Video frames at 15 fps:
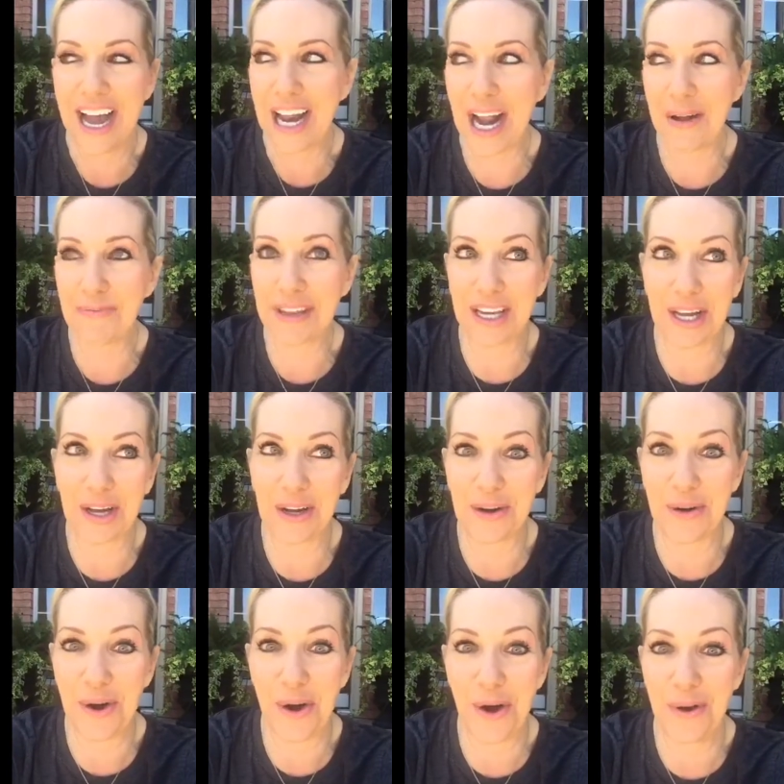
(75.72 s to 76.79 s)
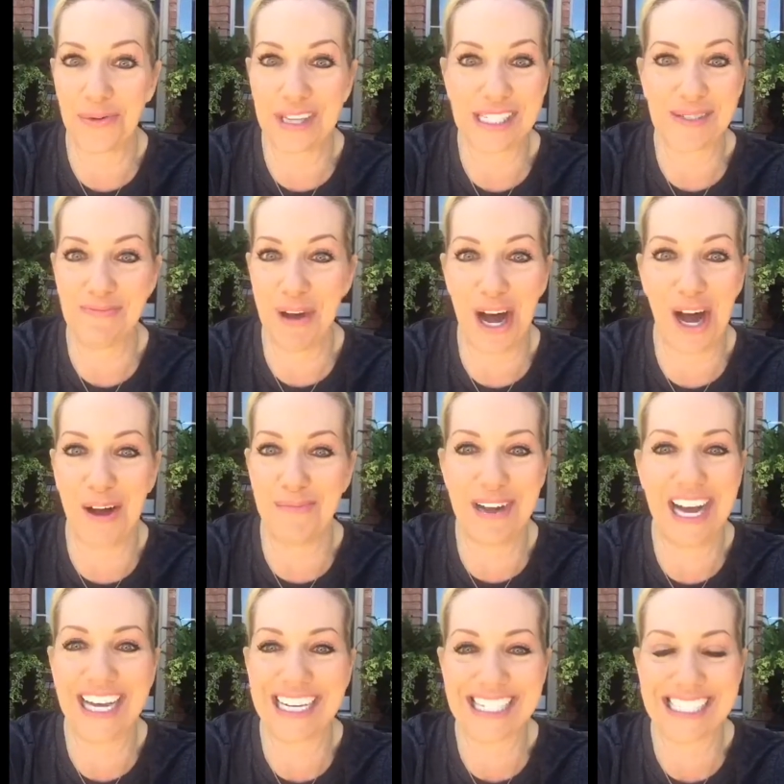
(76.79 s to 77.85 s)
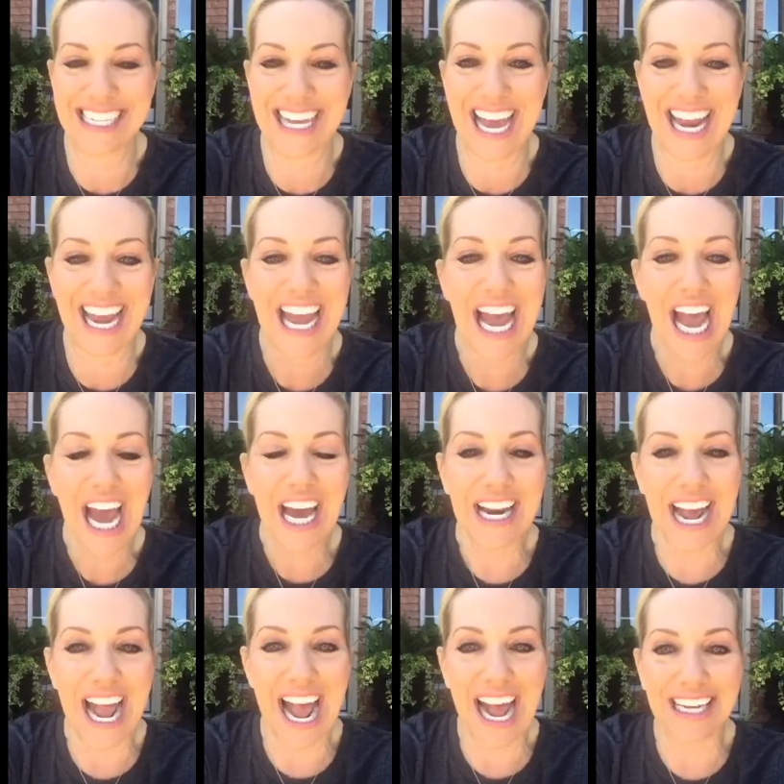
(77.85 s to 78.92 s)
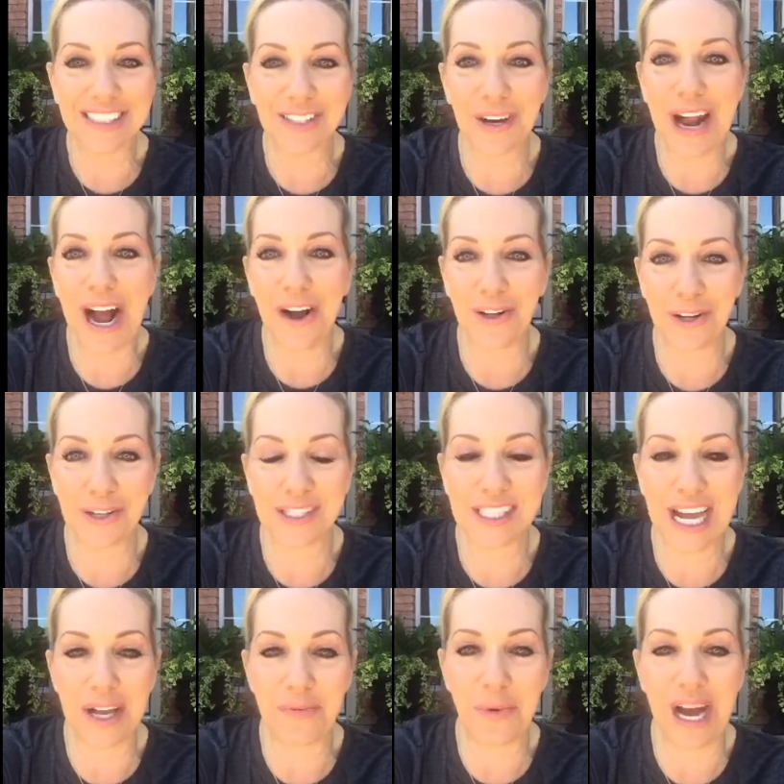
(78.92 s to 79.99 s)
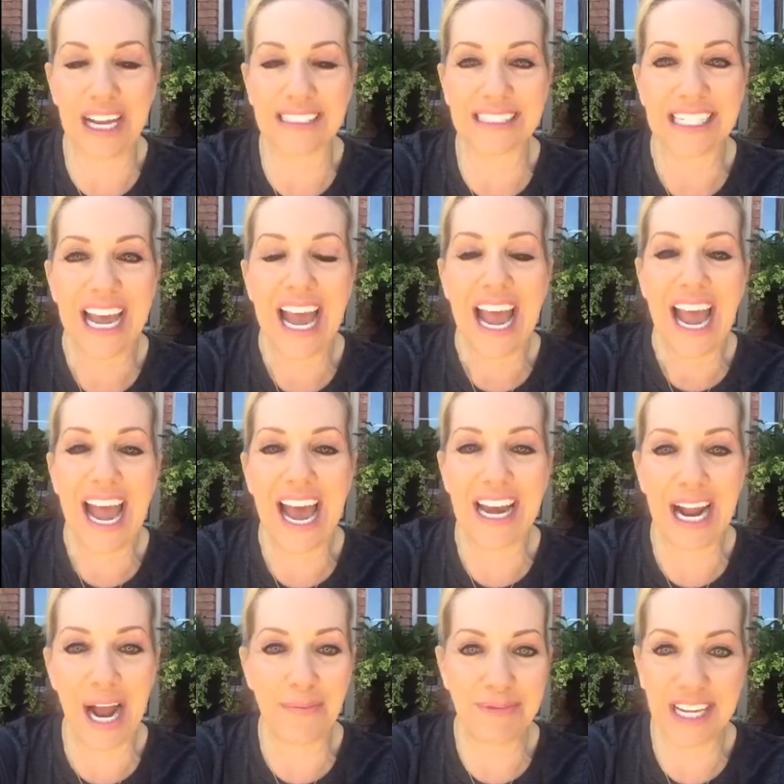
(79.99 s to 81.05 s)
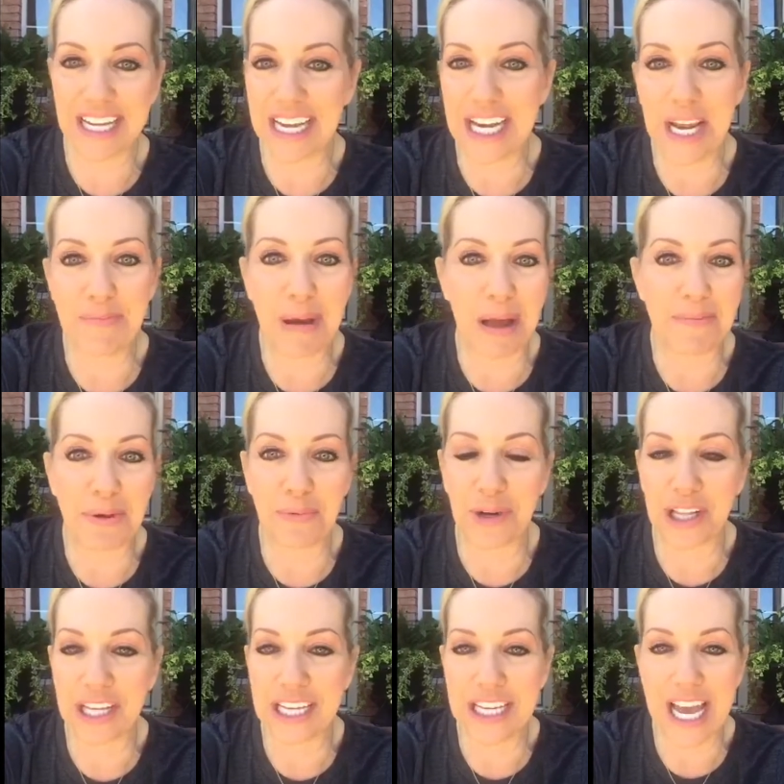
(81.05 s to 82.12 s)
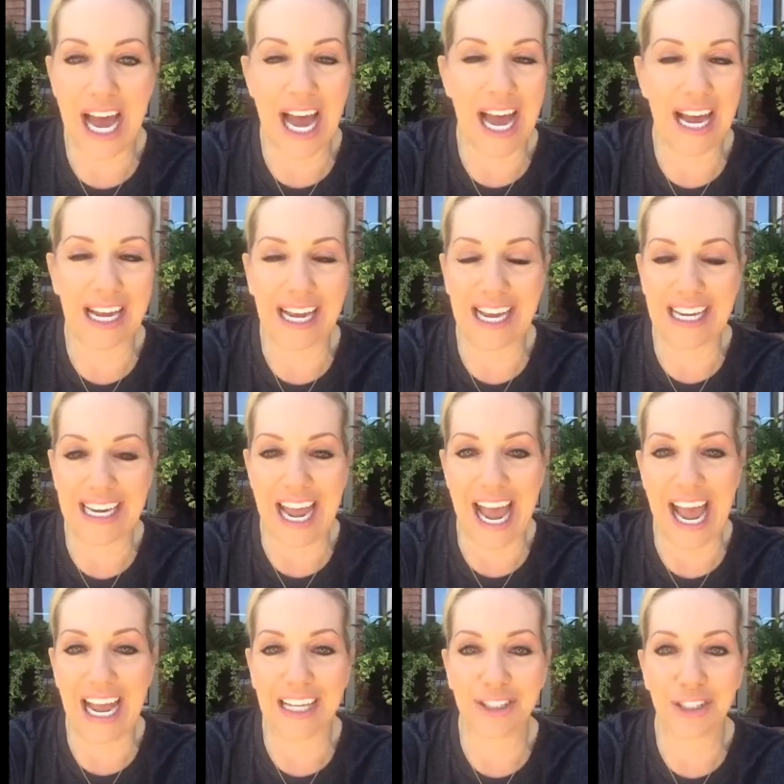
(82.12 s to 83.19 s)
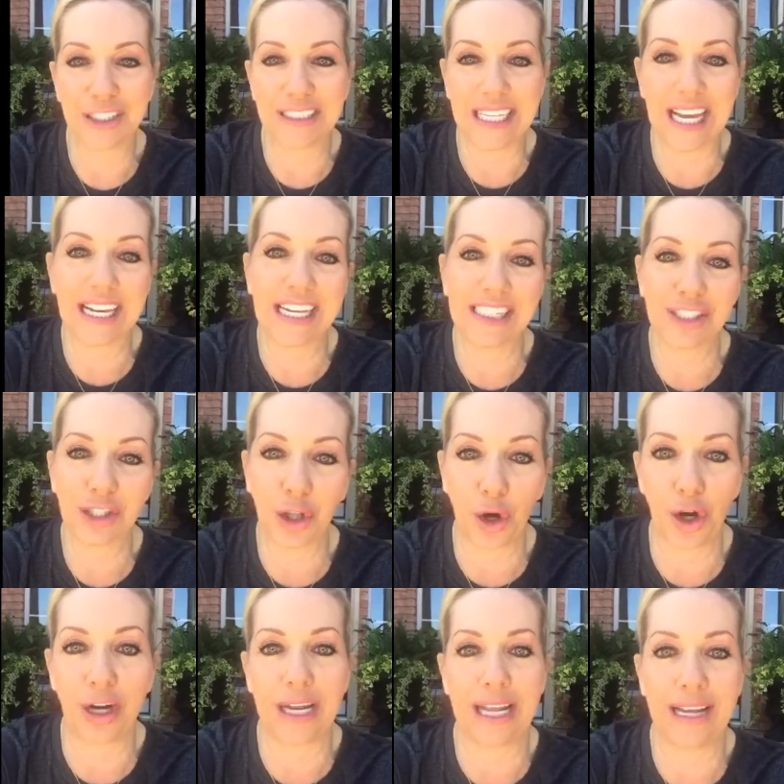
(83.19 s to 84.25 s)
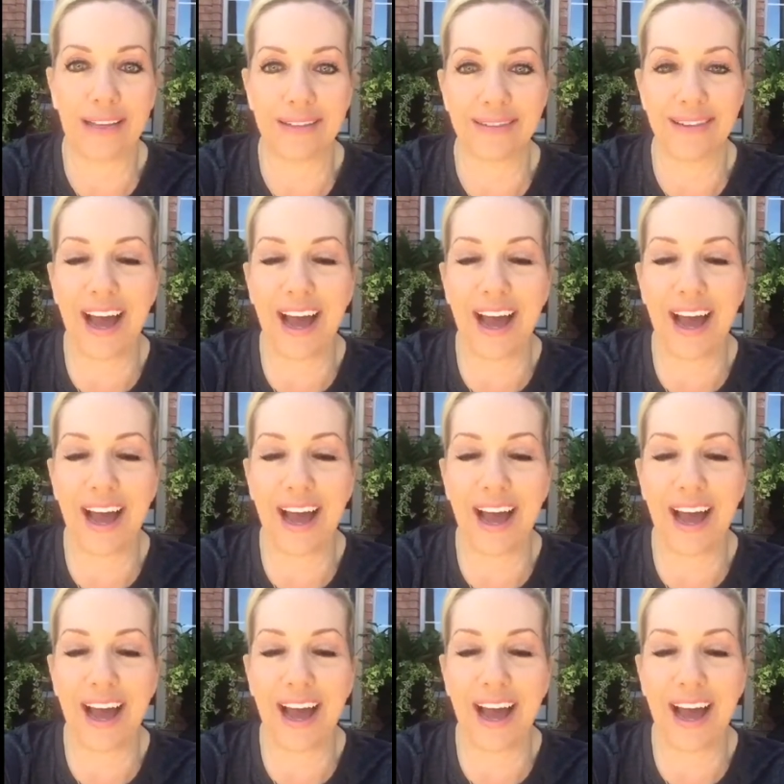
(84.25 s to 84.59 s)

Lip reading: And I'm thinking, oh, this mom doesn't get it. And I asked her how old her son was, and I'm thinking he might be really young, and she said he's 30.